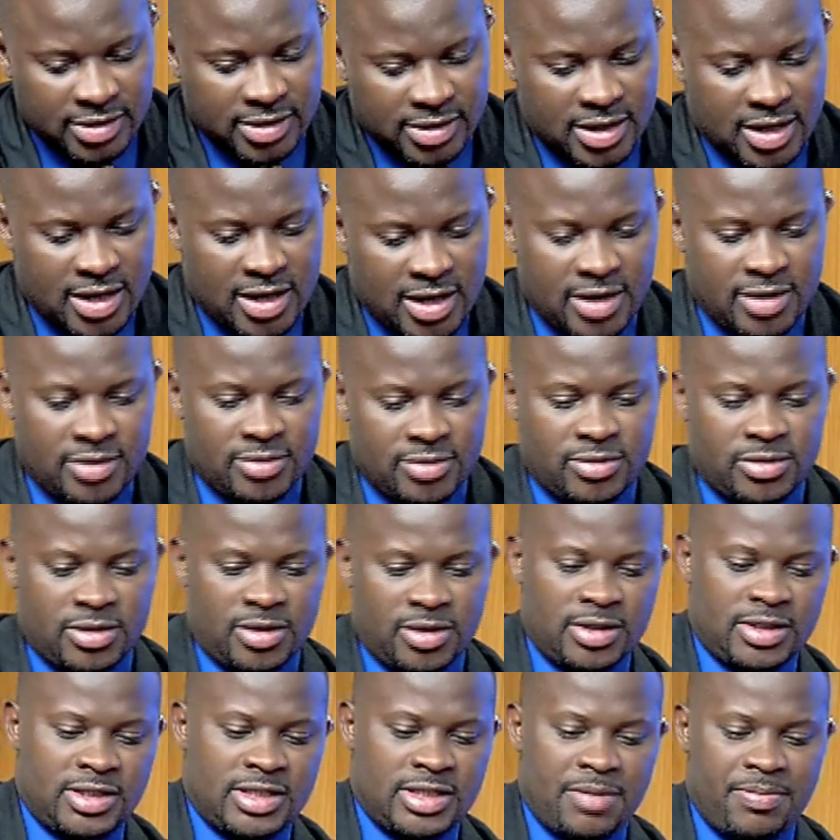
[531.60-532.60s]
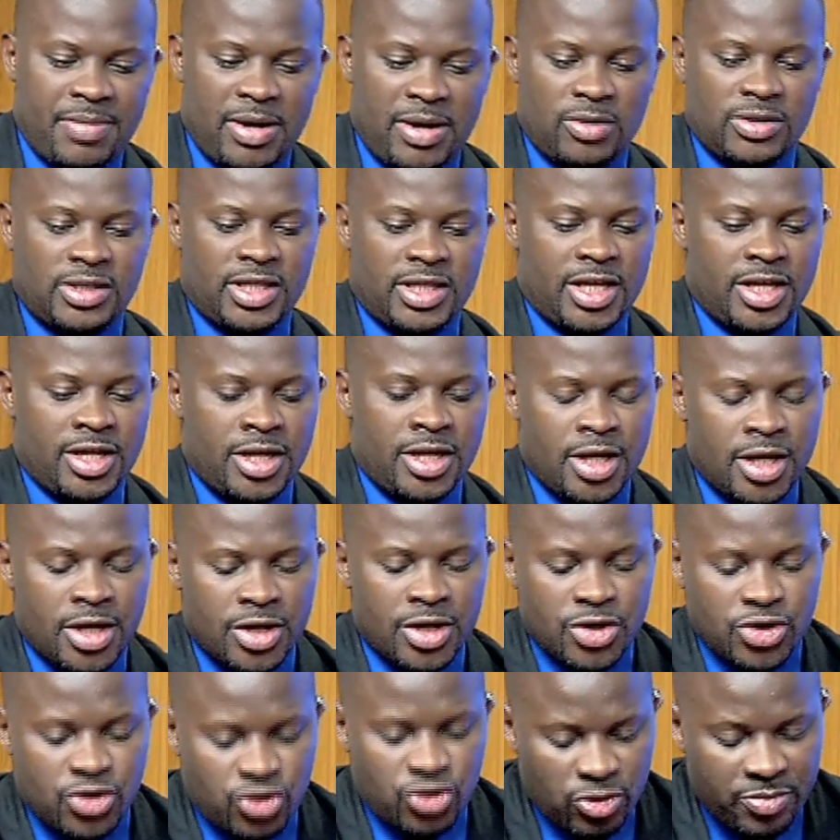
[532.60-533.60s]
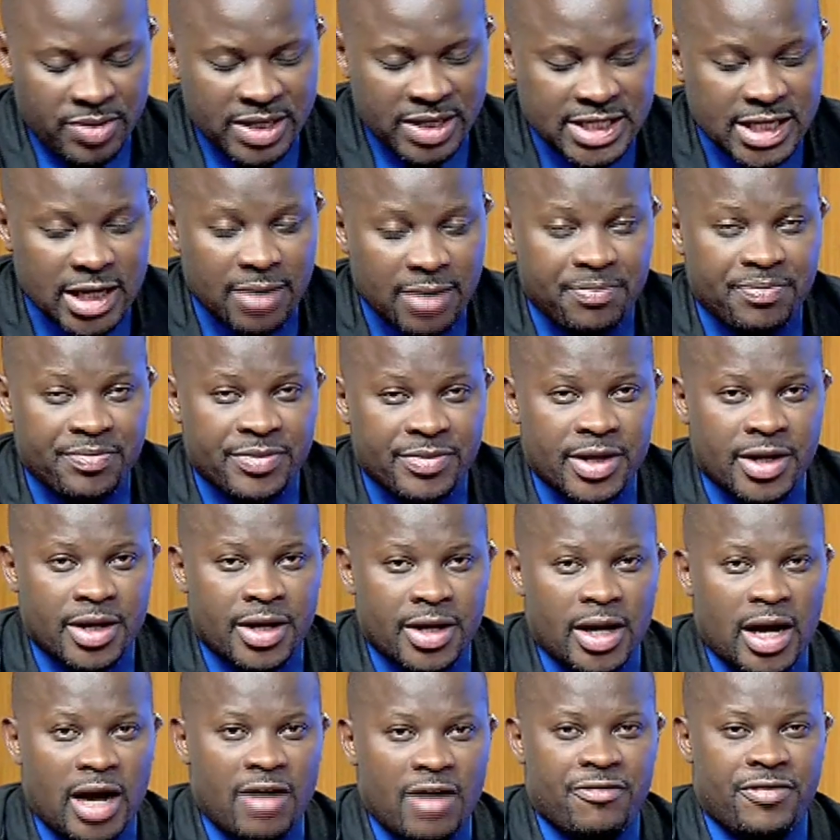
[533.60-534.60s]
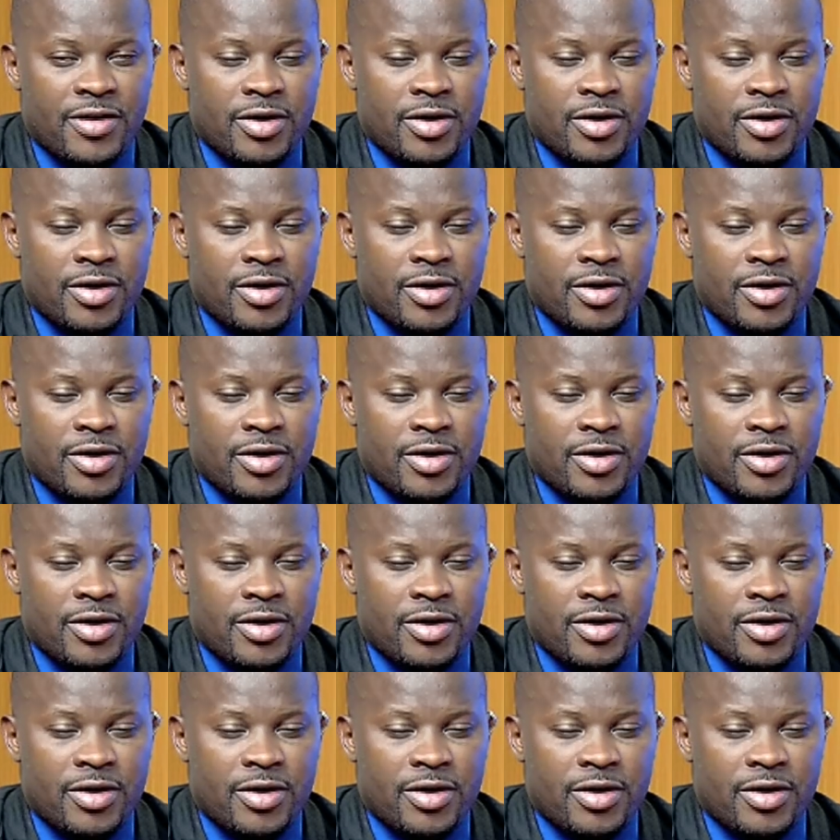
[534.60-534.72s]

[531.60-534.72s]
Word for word: and uh, it's about the UBITEB